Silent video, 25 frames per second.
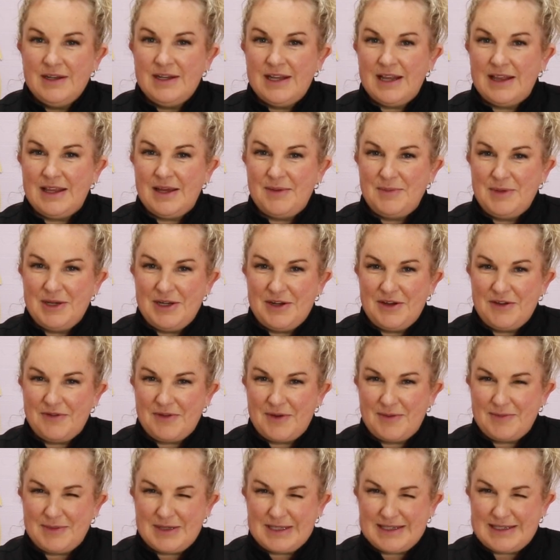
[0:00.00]
Now let me know if
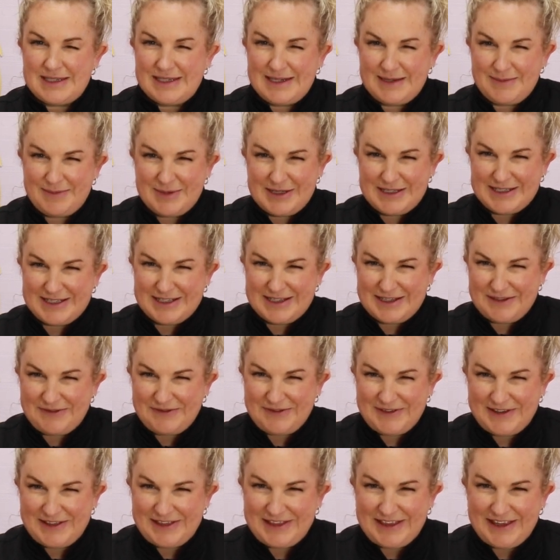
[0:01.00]
I miss any bits at the
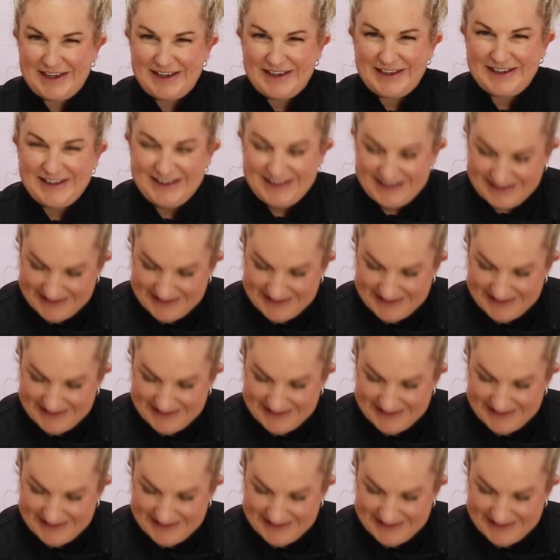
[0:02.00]
front there.